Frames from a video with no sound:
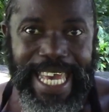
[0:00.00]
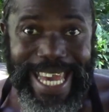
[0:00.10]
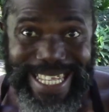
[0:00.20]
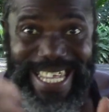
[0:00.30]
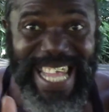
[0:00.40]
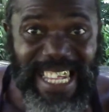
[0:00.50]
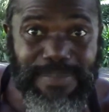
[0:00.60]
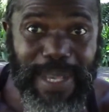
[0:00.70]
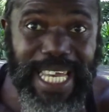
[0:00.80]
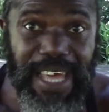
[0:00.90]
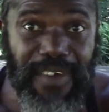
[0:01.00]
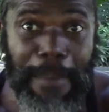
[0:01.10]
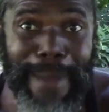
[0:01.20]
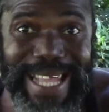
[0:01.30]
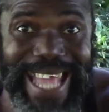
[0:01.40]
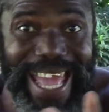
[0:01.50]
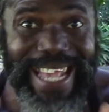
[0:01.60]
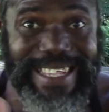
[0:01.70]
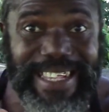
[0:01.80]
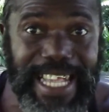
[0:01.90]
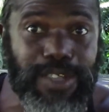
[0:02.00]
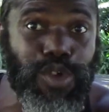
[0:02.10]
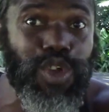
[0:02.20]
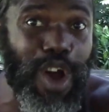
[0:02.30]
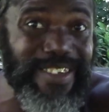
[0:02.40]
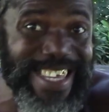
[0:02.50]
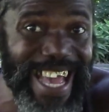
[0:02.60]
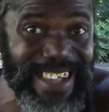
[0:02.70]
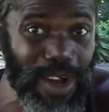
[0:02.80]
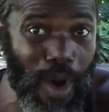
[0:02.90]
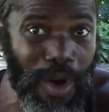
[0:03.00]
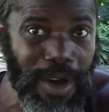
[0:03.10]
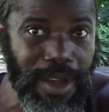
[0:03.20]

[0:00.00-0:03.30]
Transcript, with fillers: it is not speaking of a man that existed two thousand years ago.